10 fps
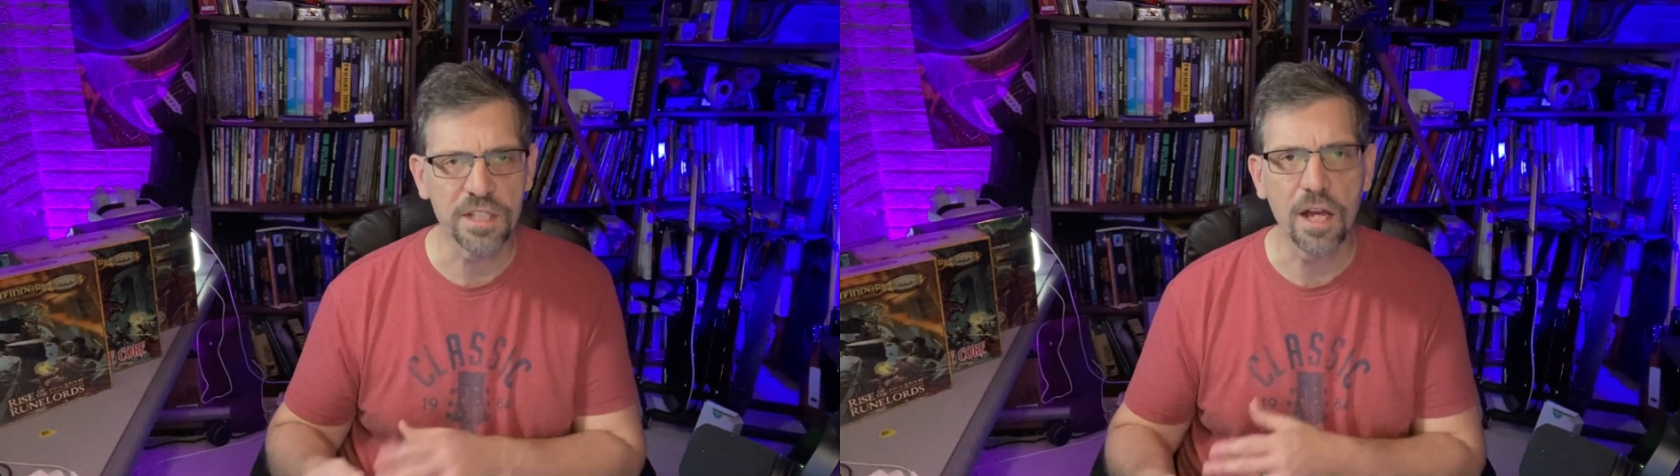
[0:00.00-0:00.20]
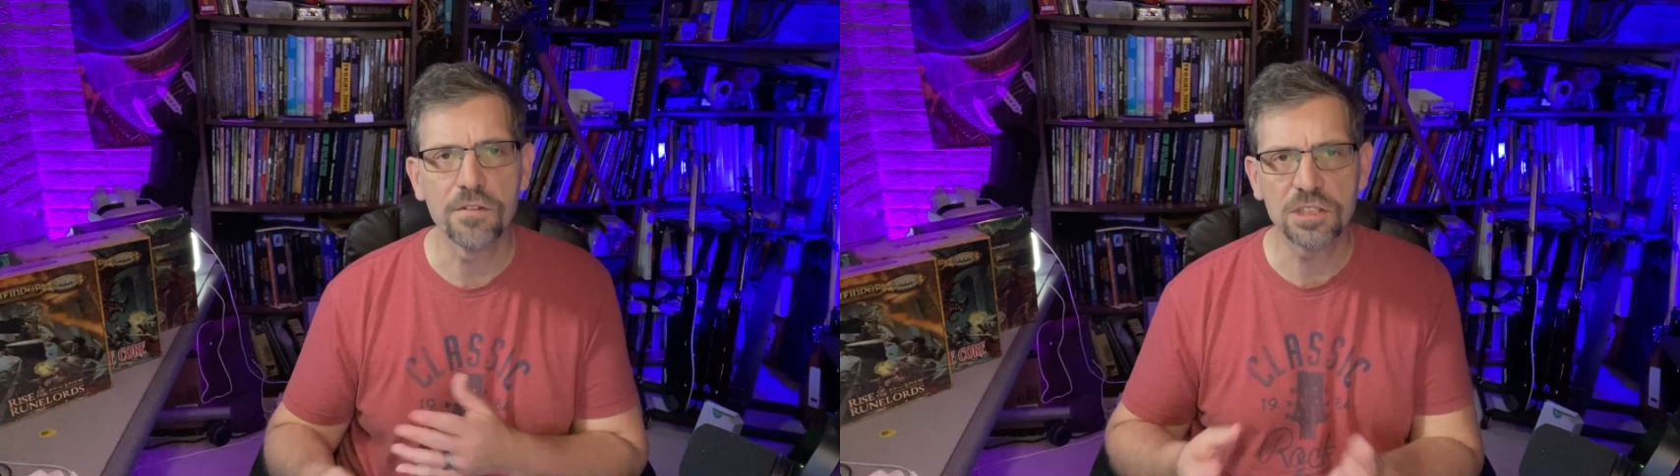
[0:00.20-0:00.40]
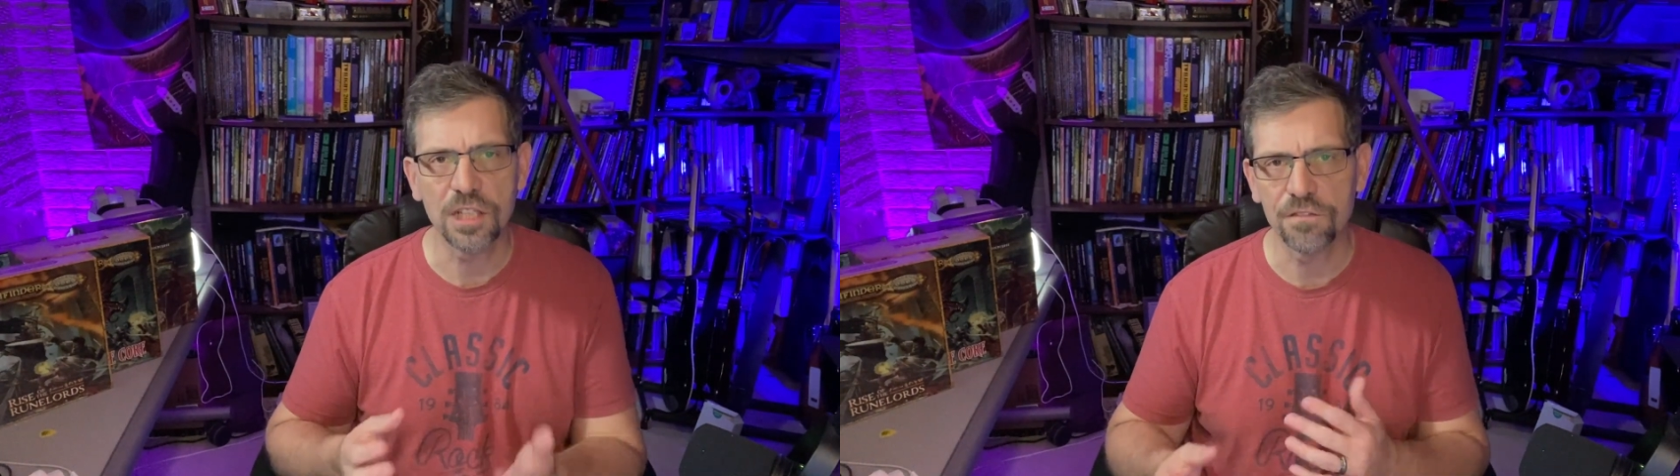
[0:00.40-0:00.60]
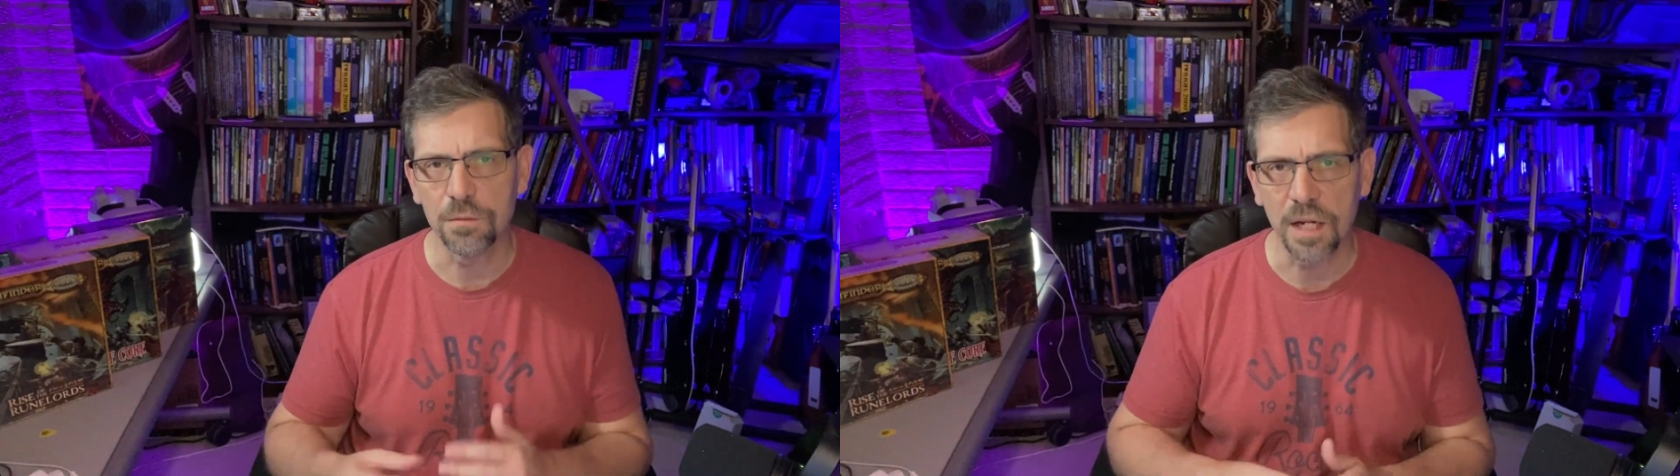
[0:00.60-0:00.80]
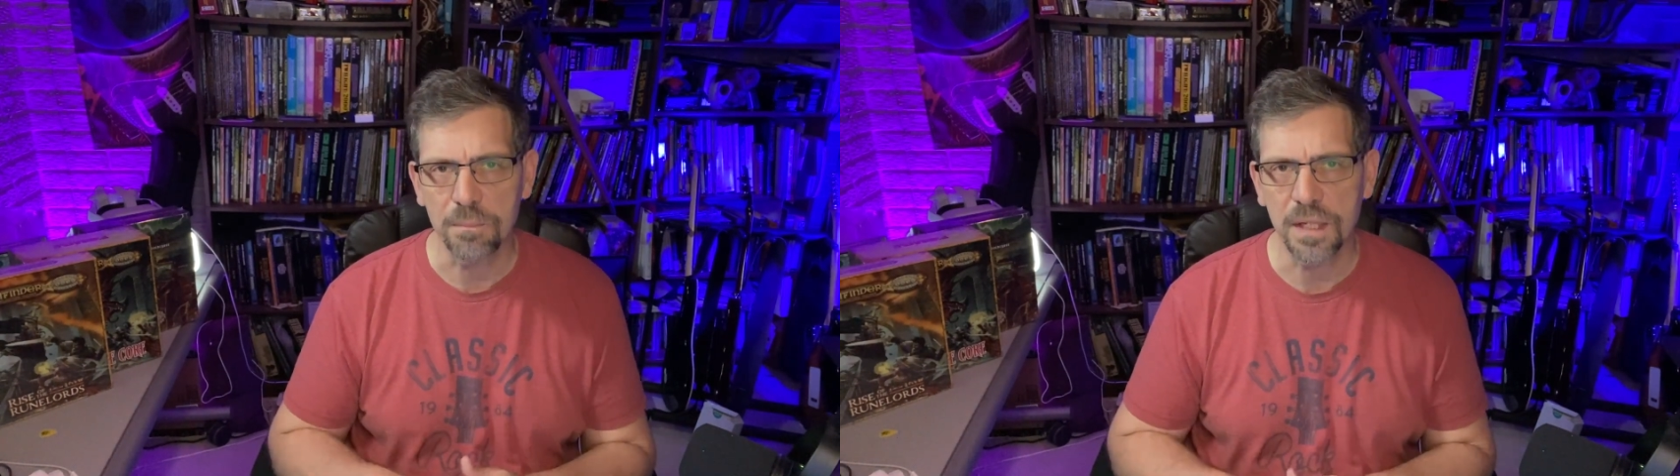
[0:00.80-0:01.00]
of the other stuff you
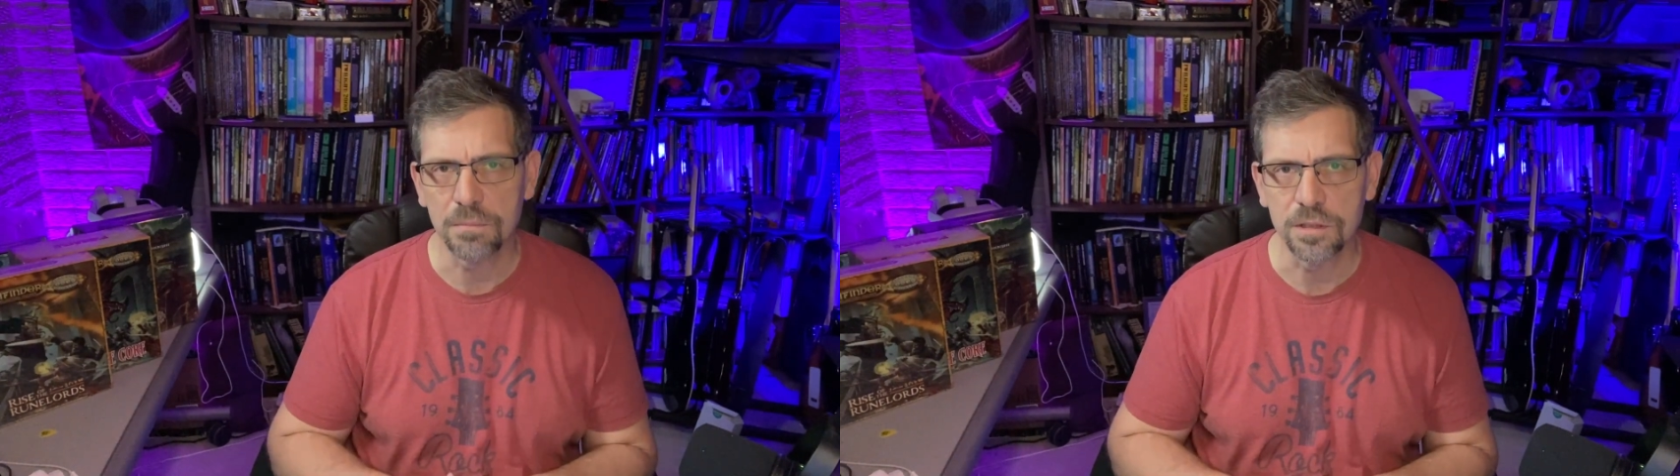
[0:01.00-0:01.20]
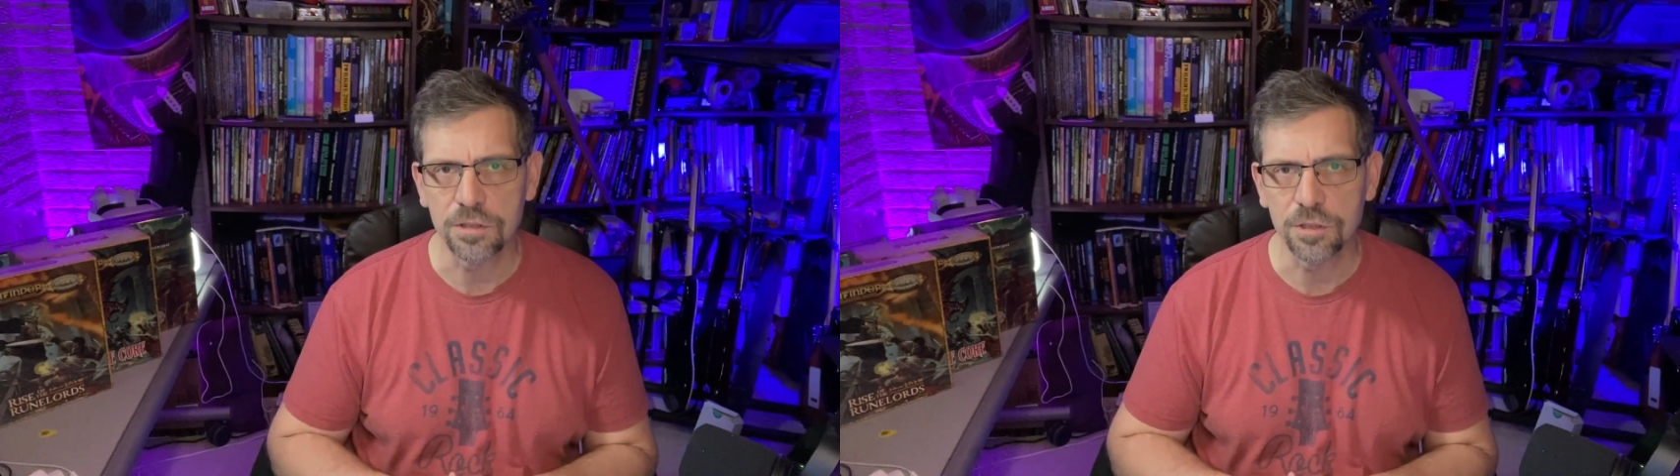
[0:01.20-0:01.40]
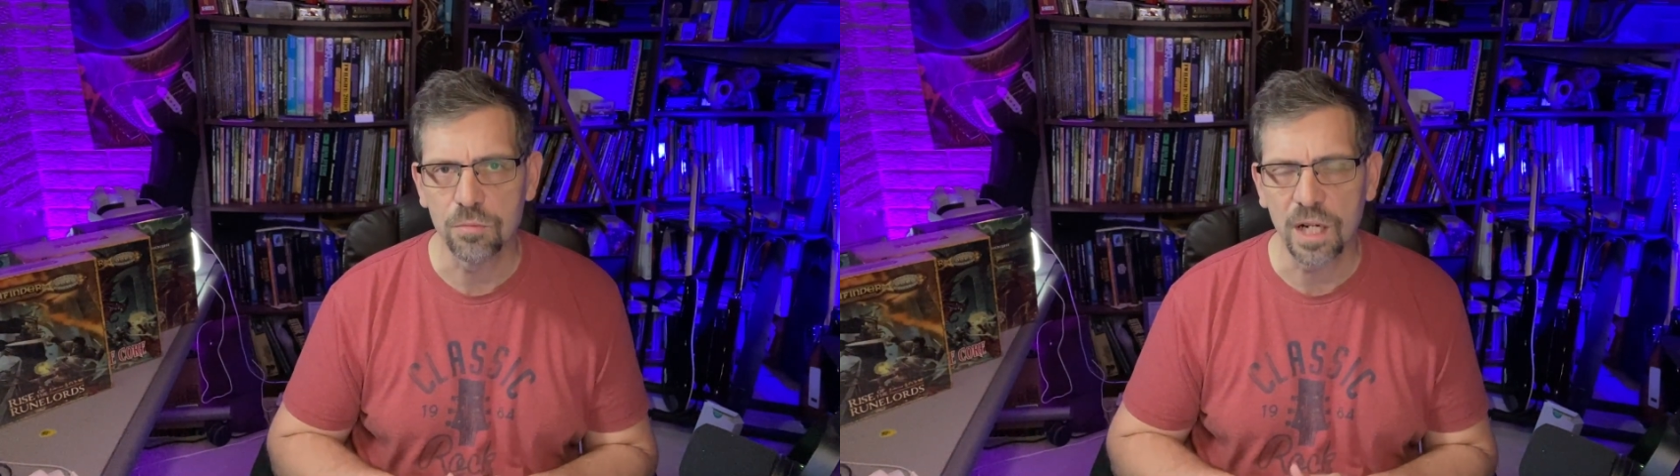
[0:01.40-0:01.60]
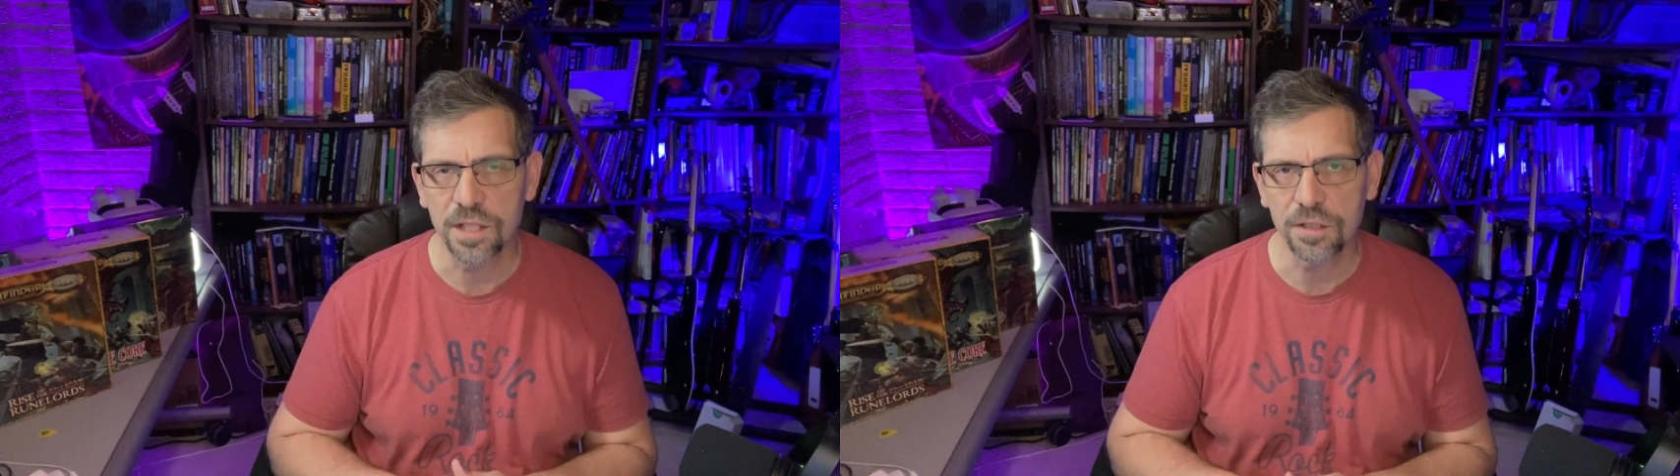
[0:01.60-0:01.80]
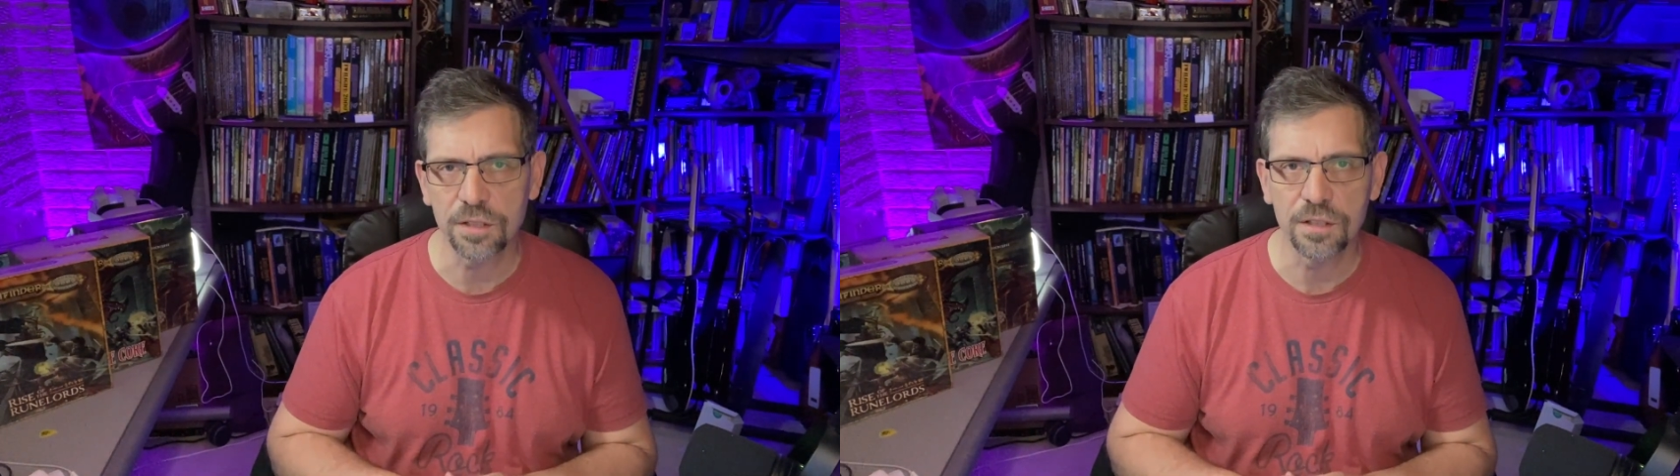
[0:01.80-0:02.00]
might be able to do while
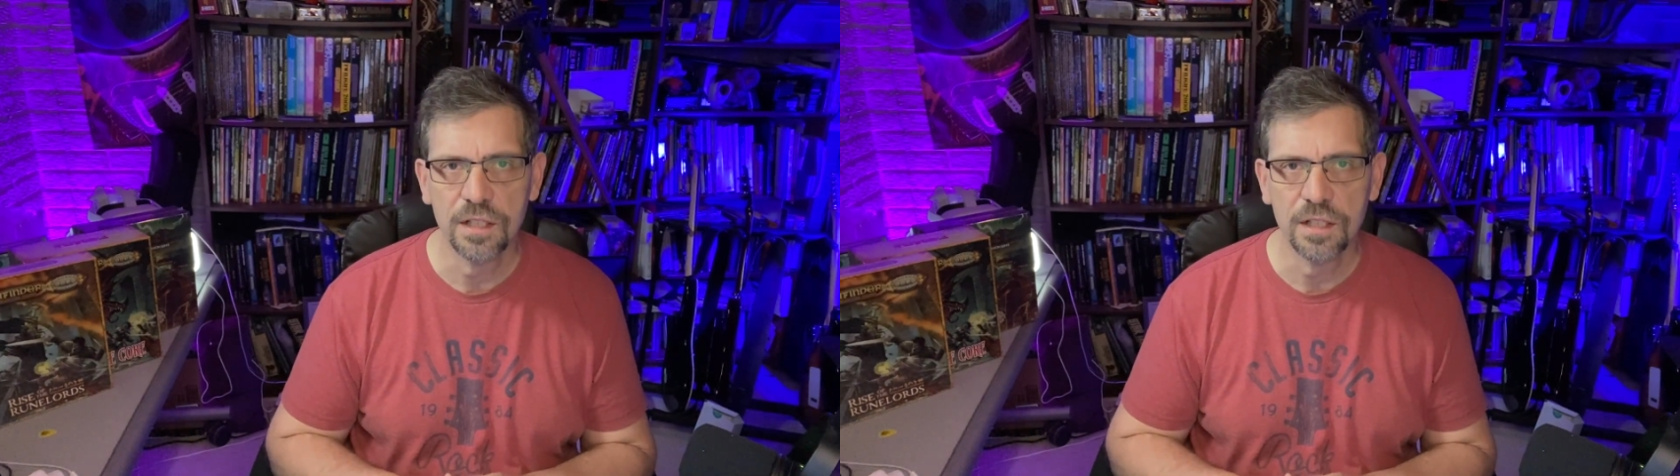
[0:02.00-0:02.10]
you're